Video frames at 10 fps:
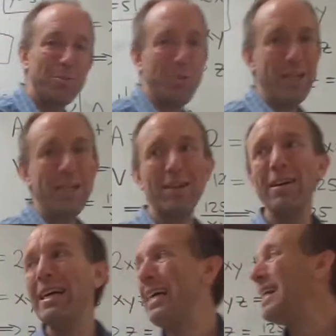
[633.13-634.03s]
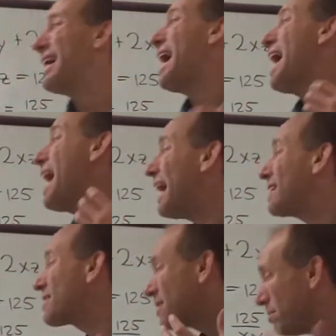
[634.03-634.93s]
point here. It
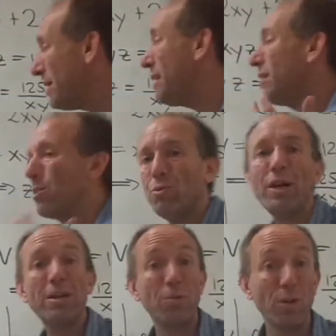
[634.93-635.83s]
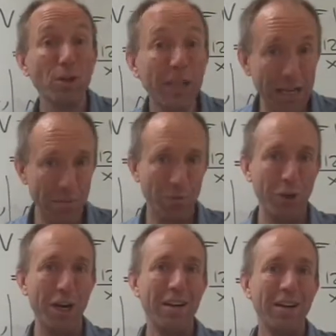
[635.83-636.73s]
has to be the one we're looking
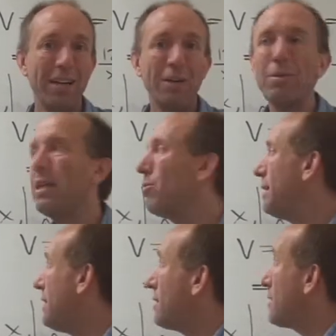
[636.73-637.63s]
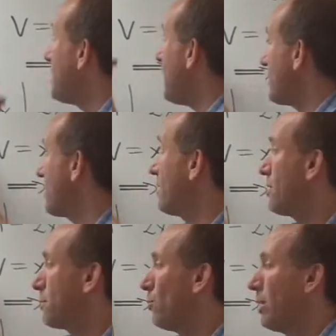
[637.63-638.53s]
for. We don't need to test
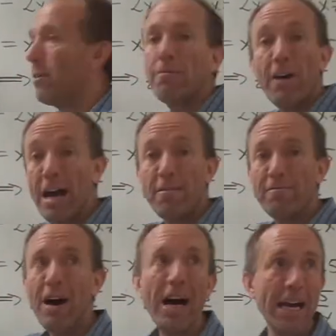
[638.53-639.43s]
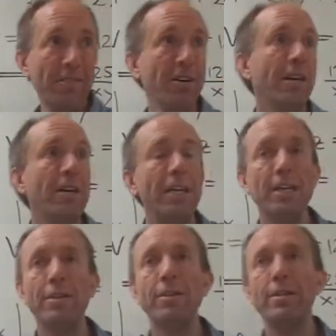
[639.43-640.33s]
this 0.55
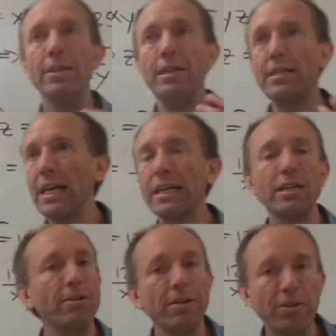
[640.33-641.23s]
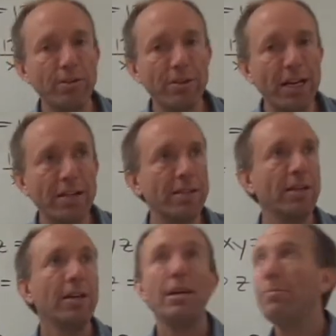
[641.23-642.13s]
in the second derivative test
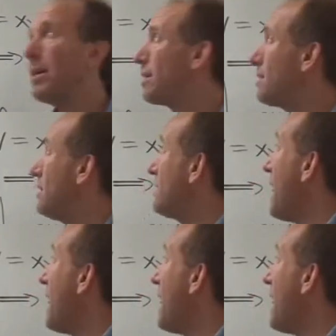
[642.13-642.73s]
because this